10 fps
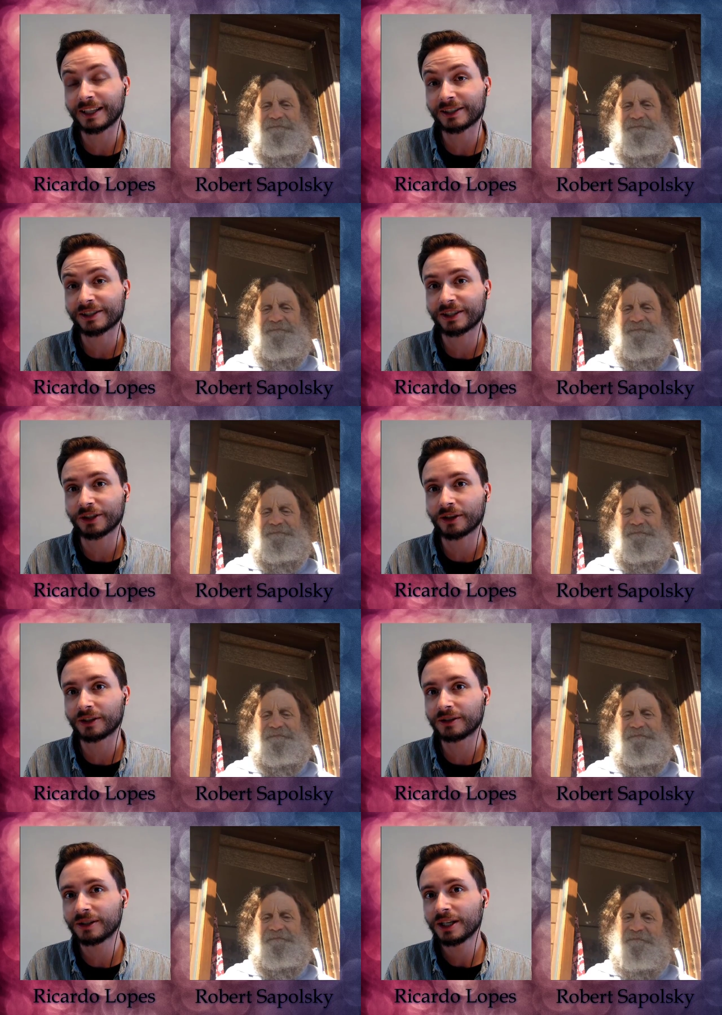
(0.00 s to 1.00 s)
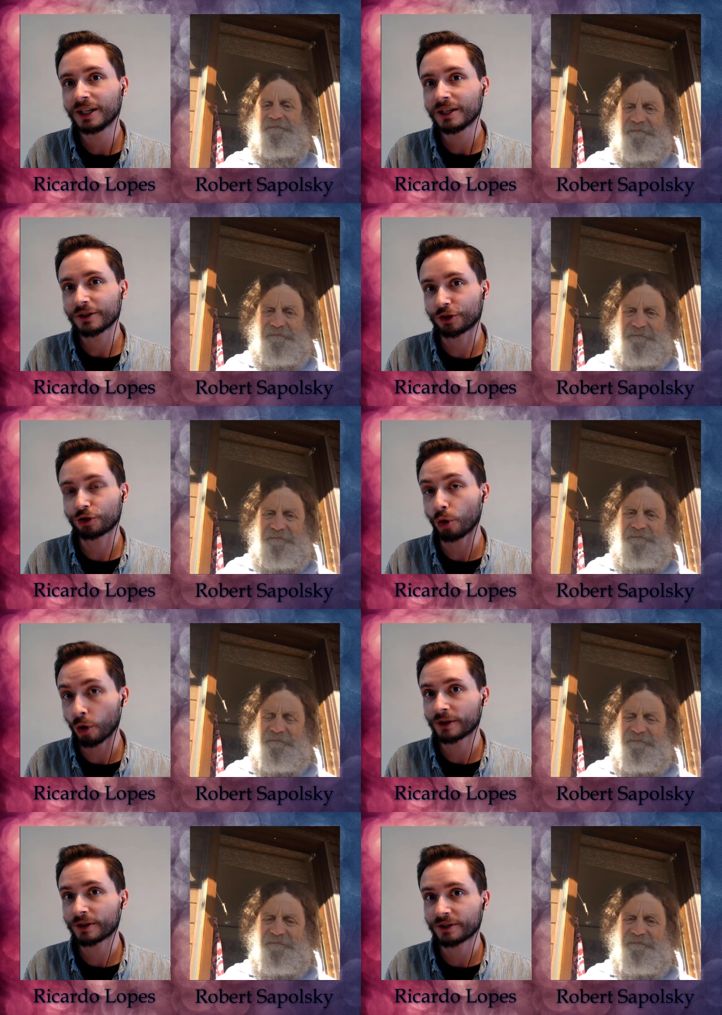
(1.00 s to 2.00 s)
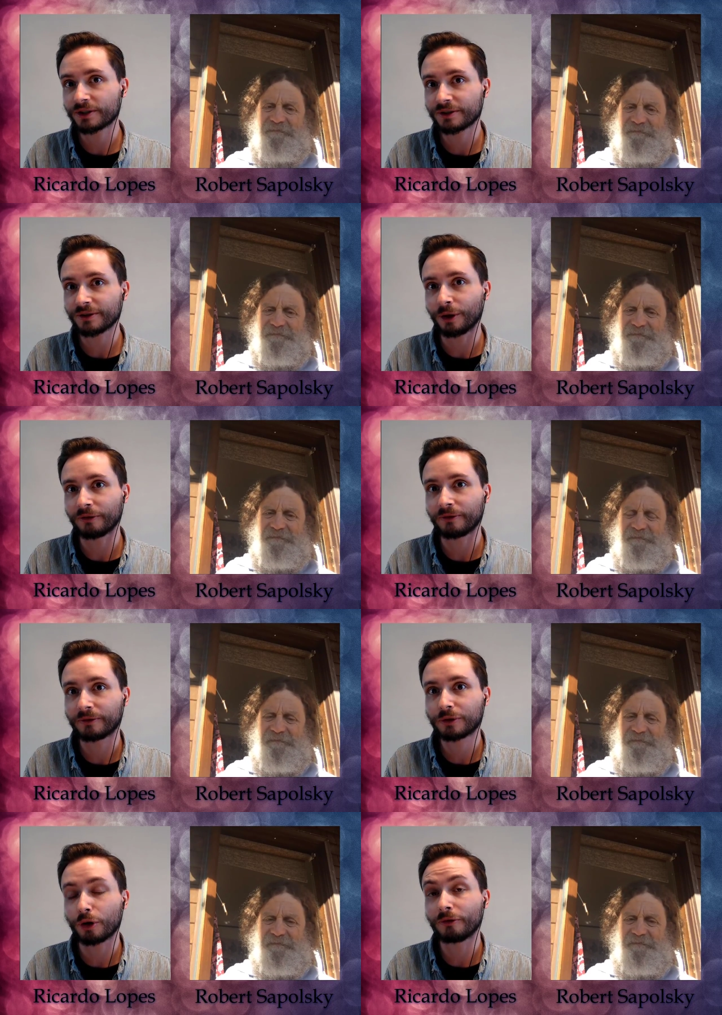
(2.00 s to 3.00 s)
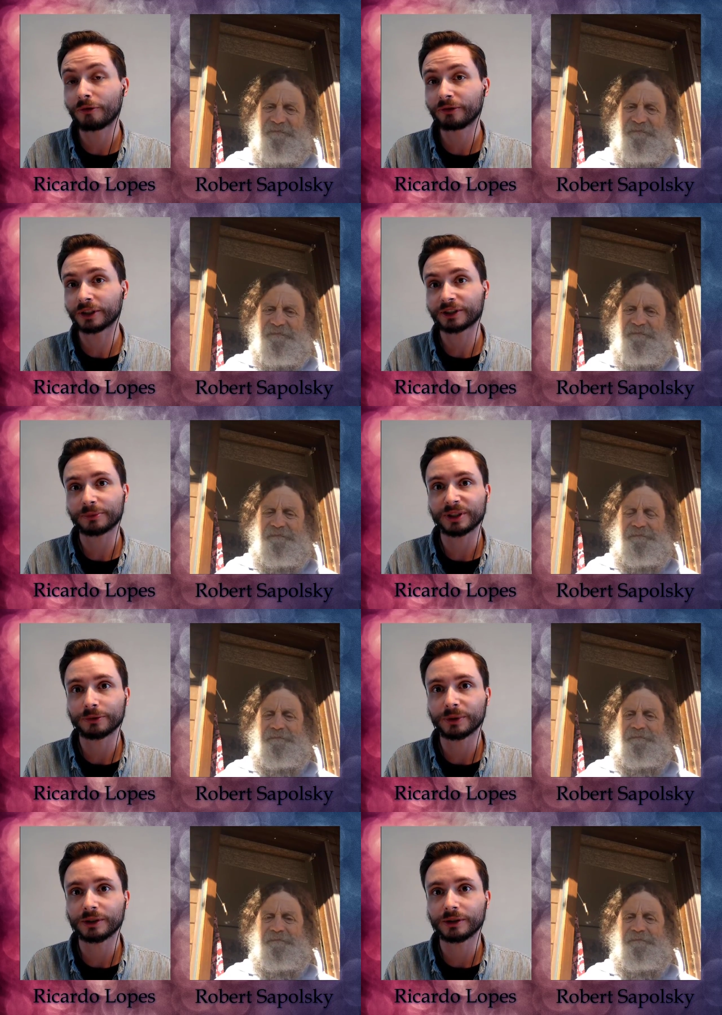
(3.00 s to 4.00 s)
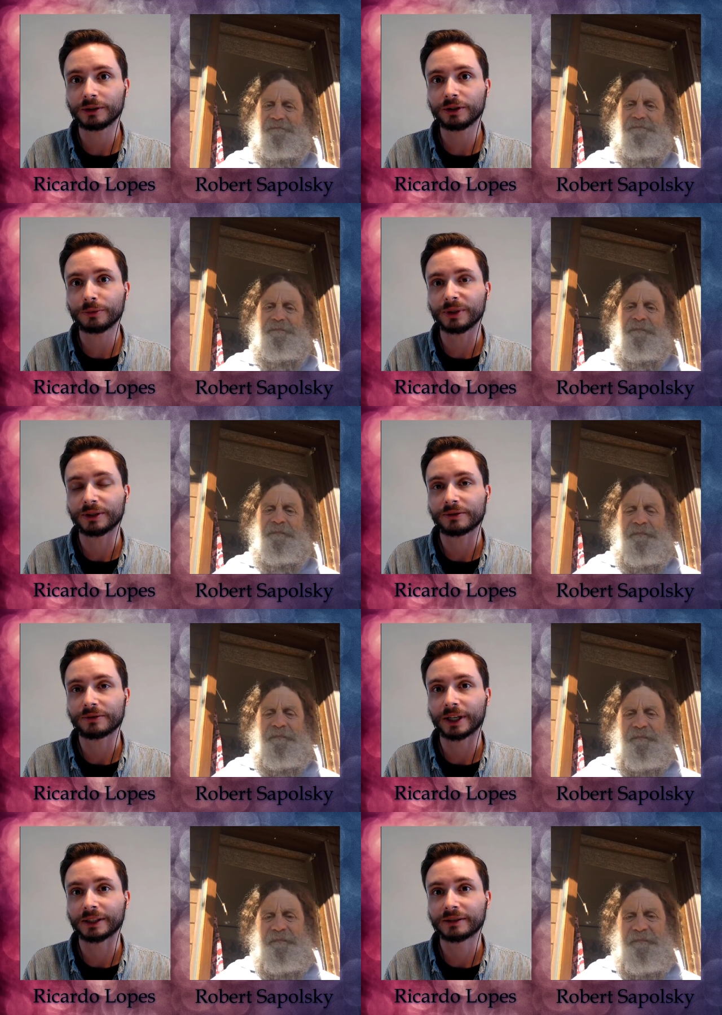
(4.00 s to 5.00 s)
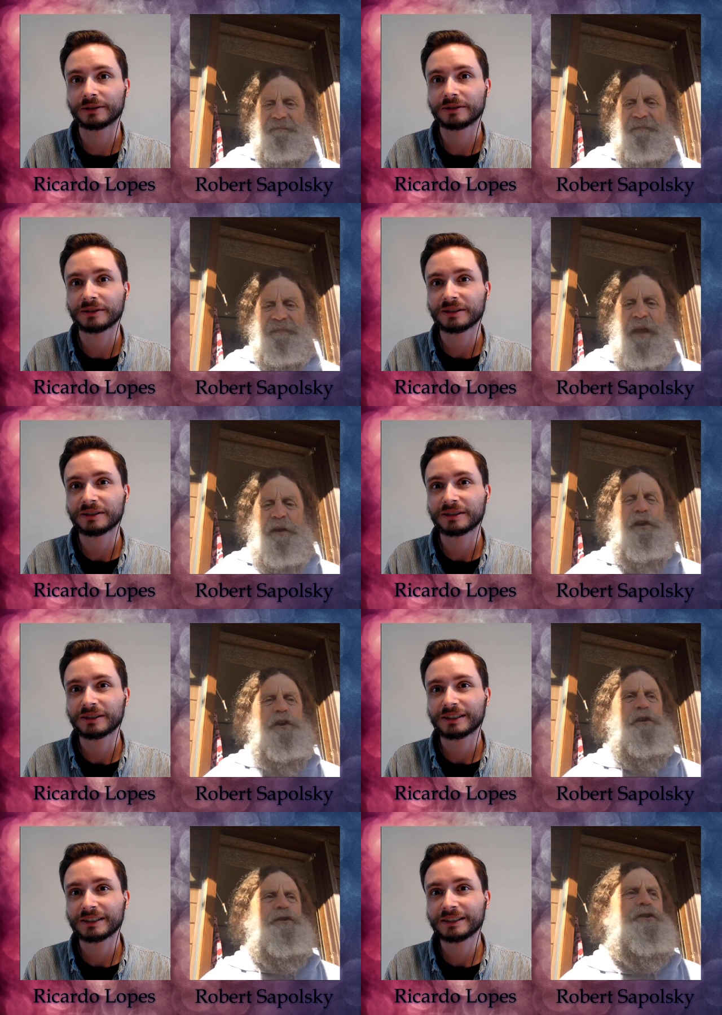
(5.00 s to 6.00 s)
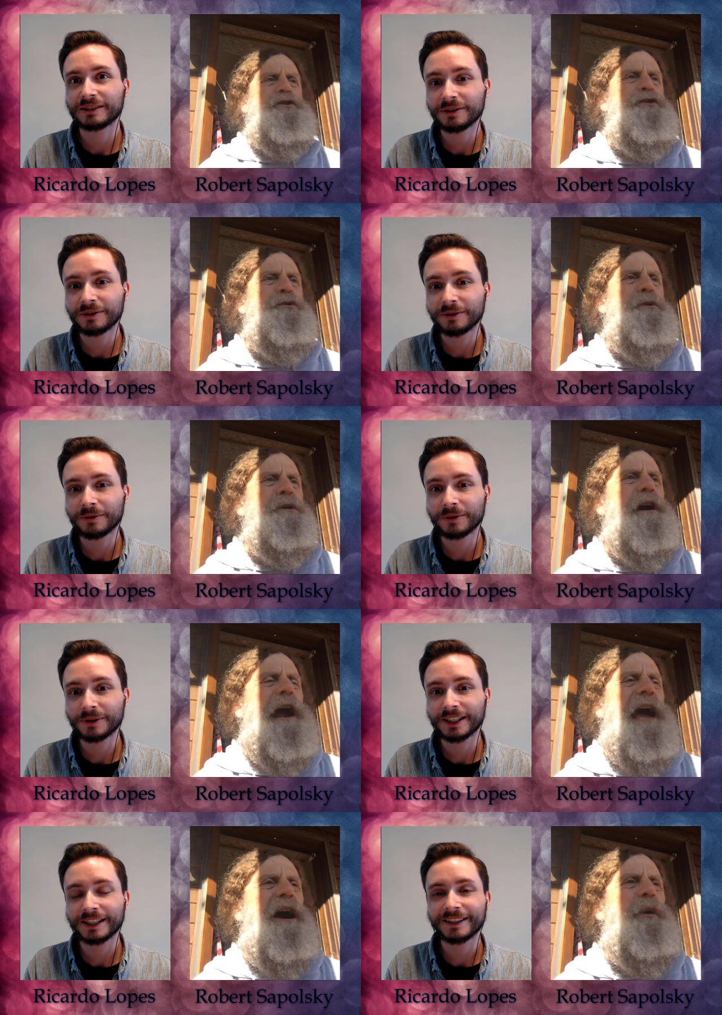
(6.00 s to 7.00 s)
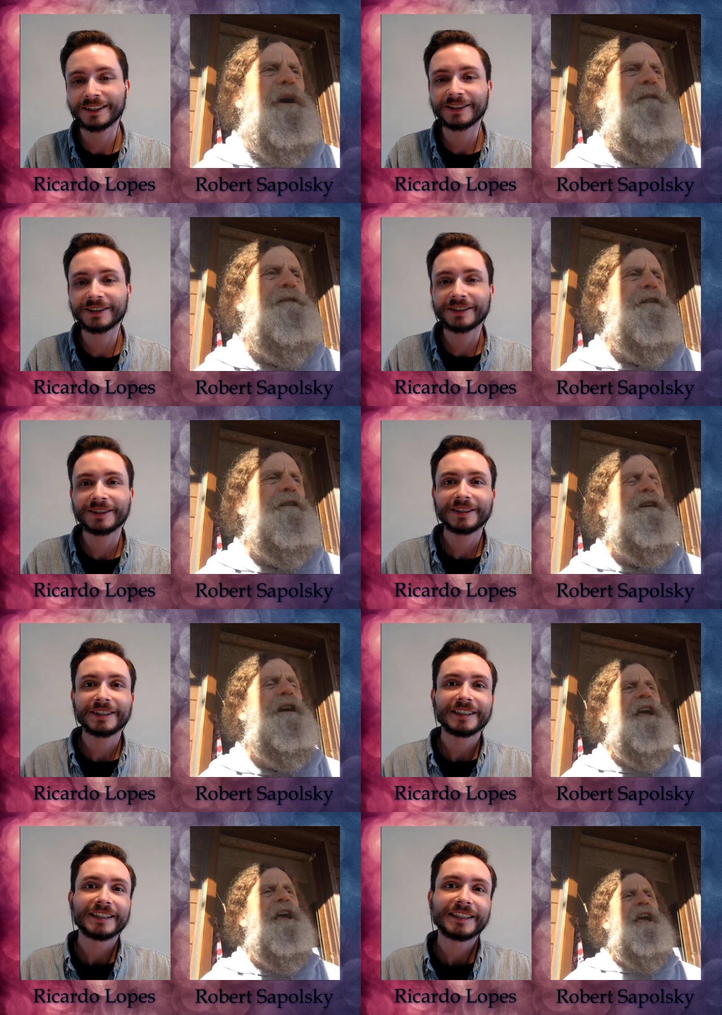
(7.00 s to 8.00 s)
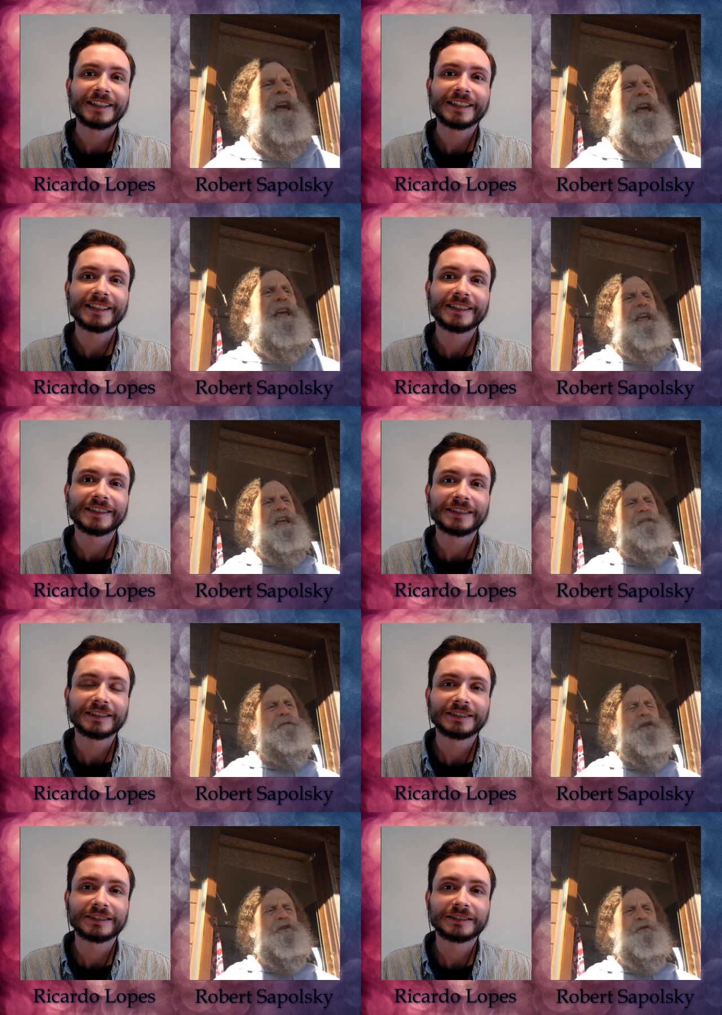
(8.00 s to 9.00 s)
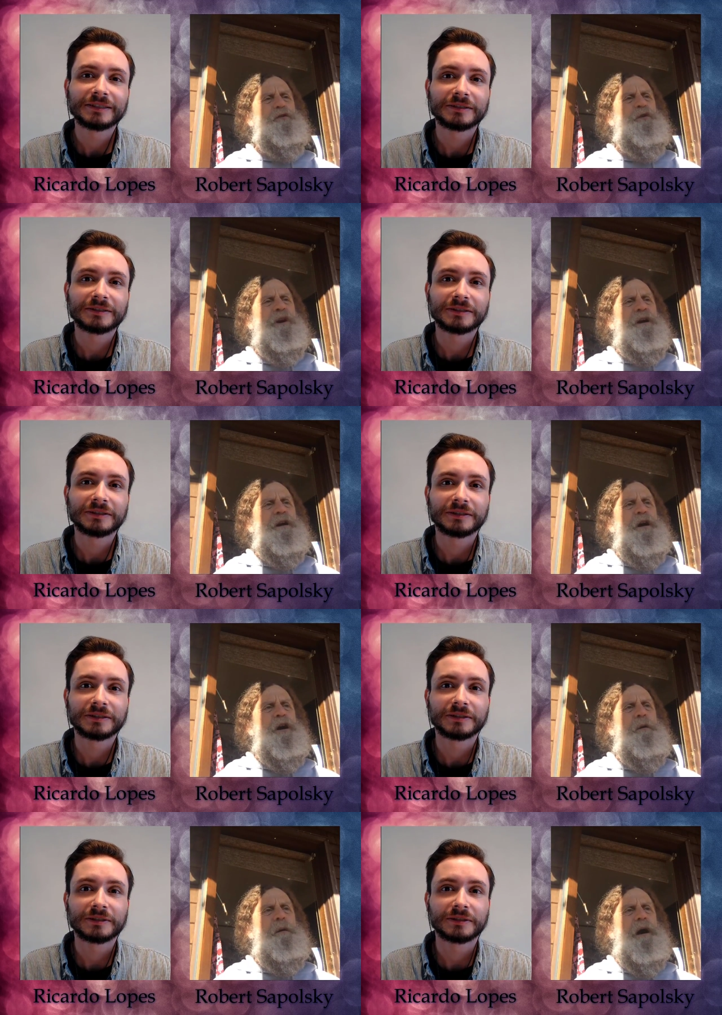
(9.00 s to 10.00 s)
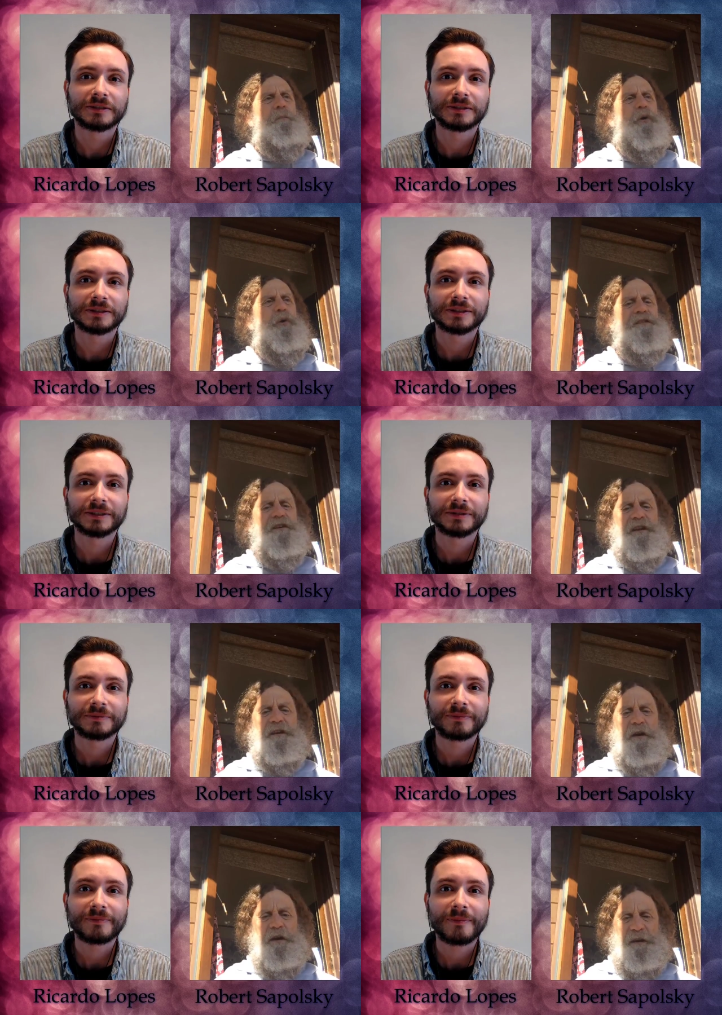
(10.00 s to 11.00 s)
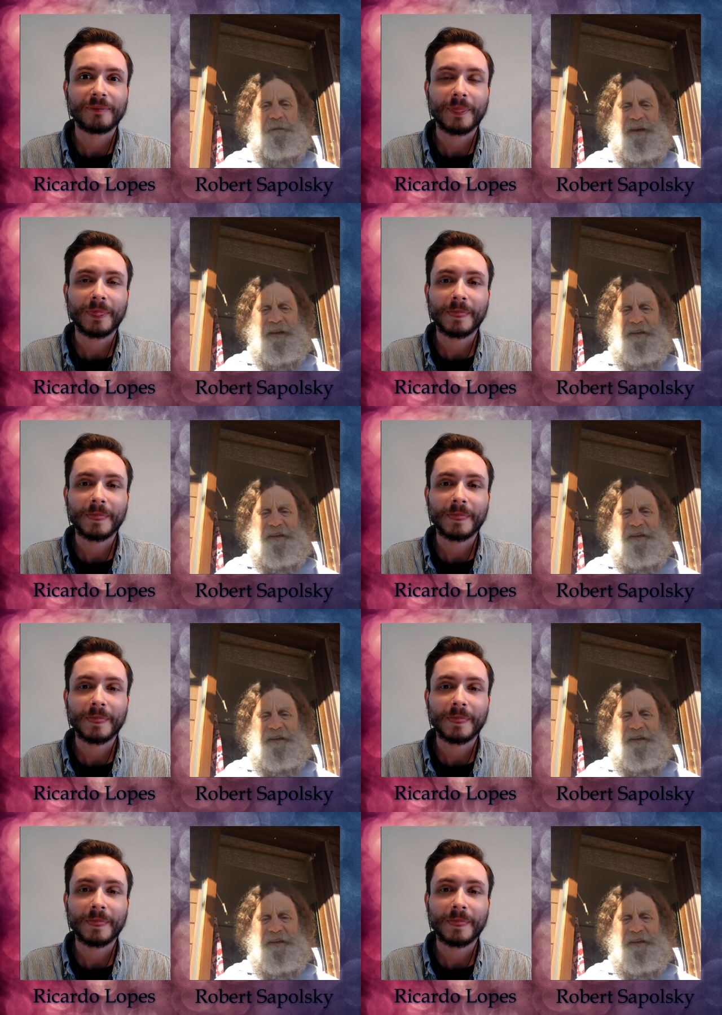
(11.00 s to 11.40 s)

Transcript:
Speaker 1: and then then that's another source of conflict between humans, right?
Speaker 2: Sure. However, if you pointed a gun at my